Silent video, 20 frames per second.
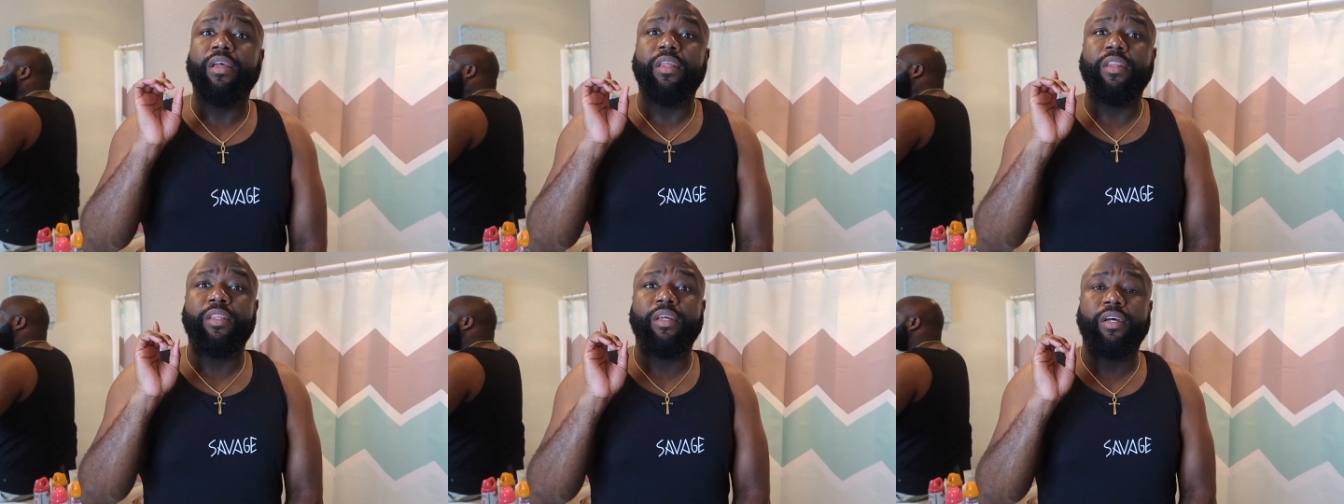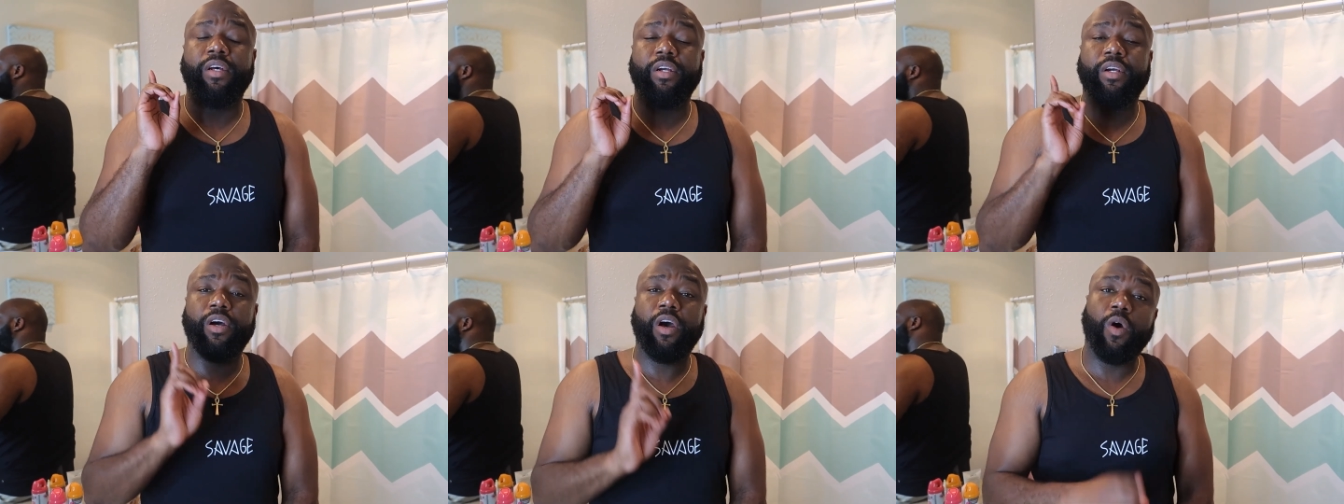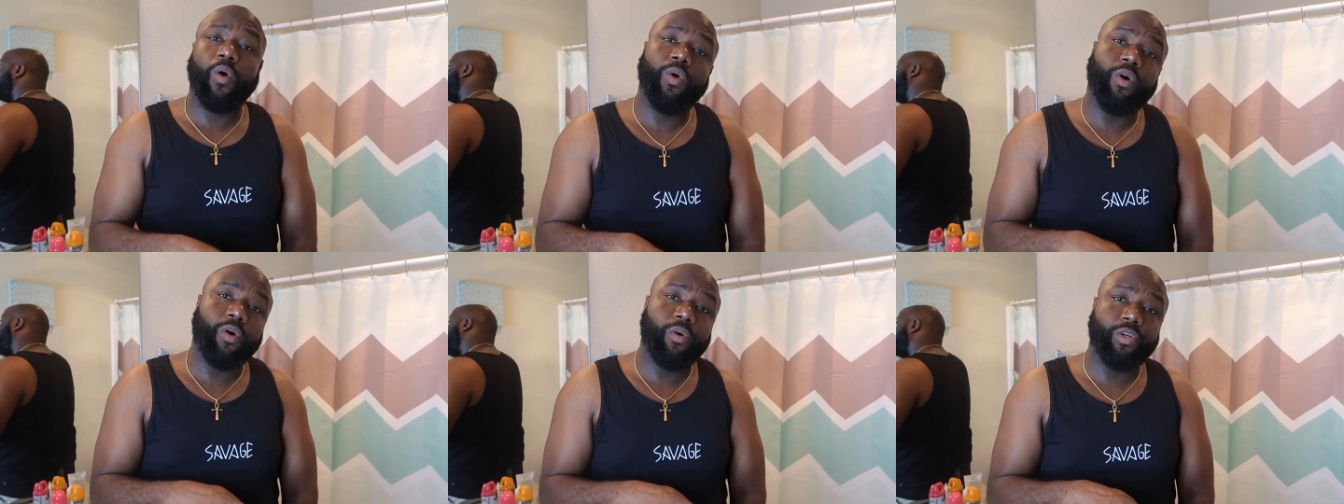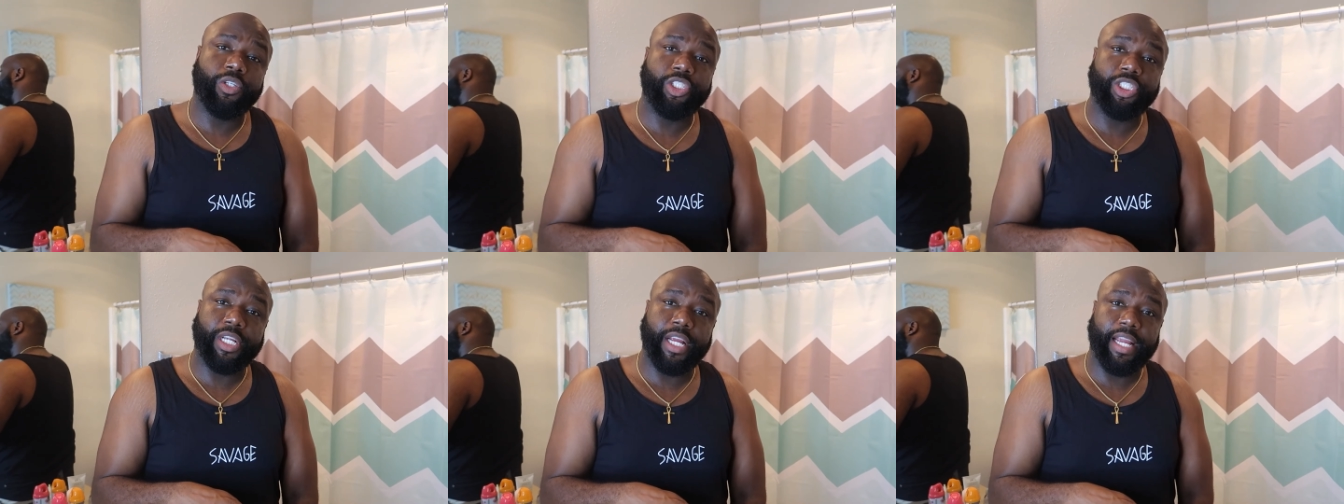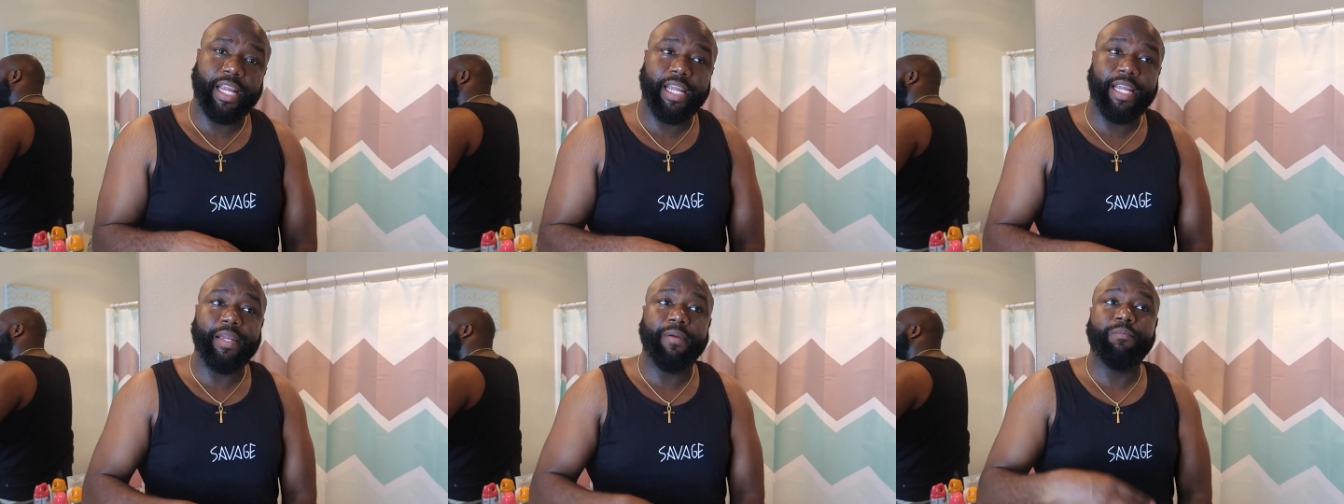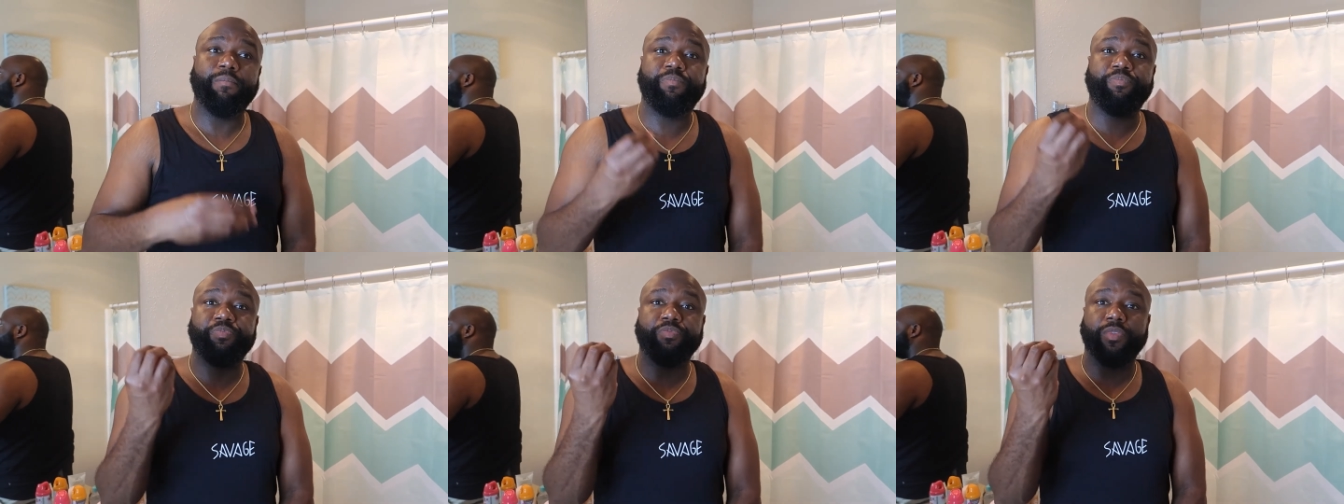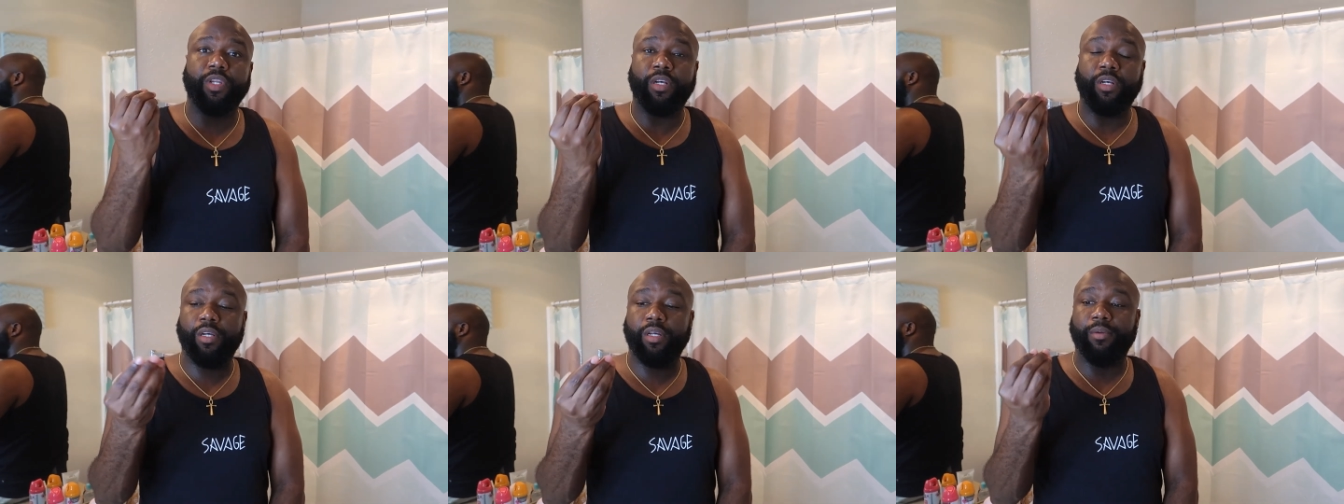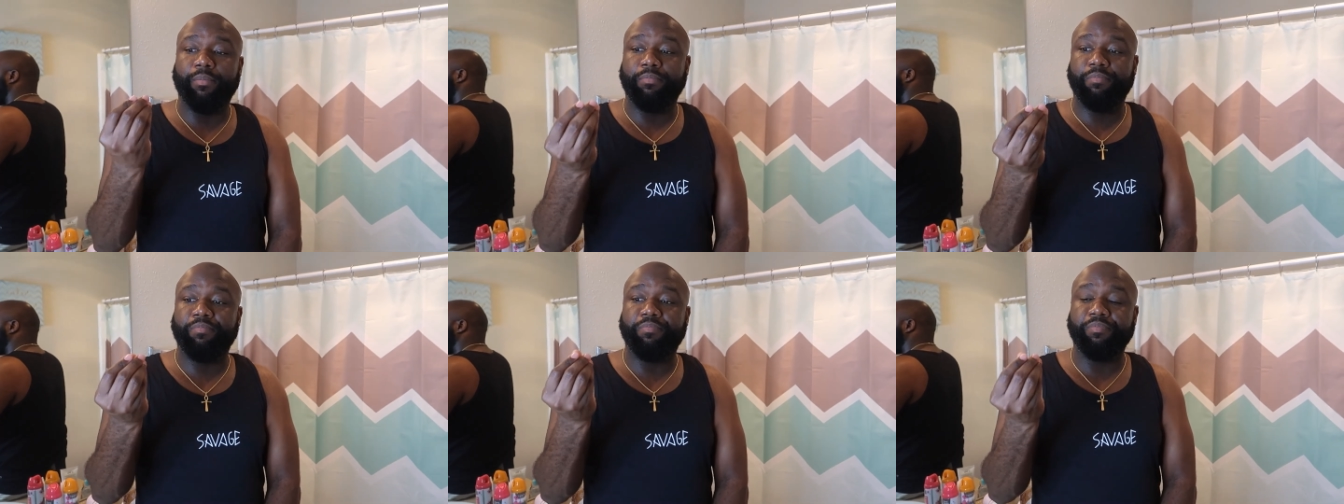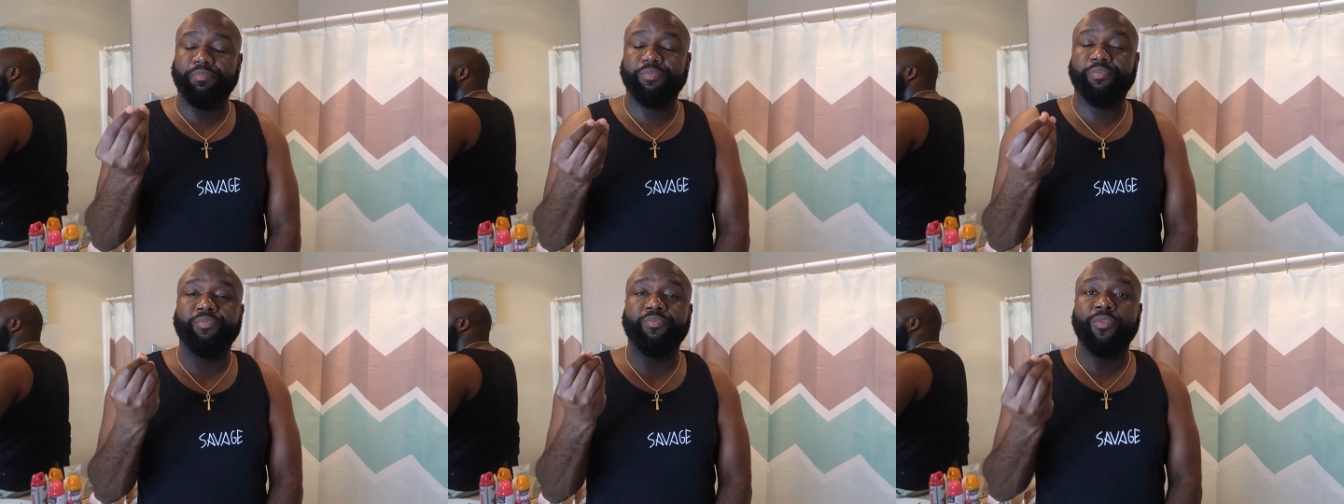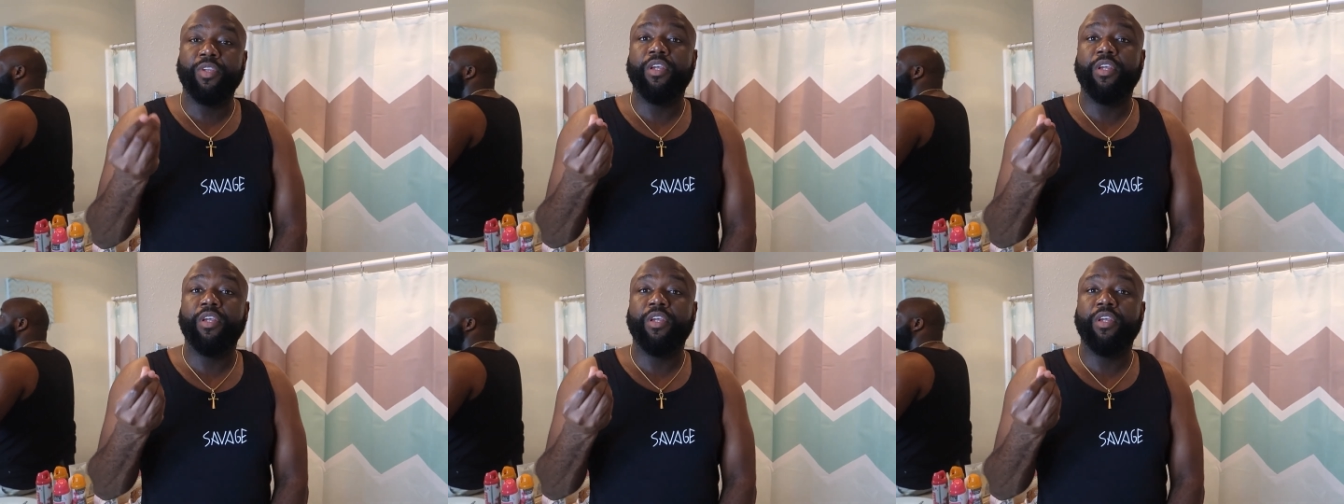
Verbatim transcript: the Cocoa Shea um,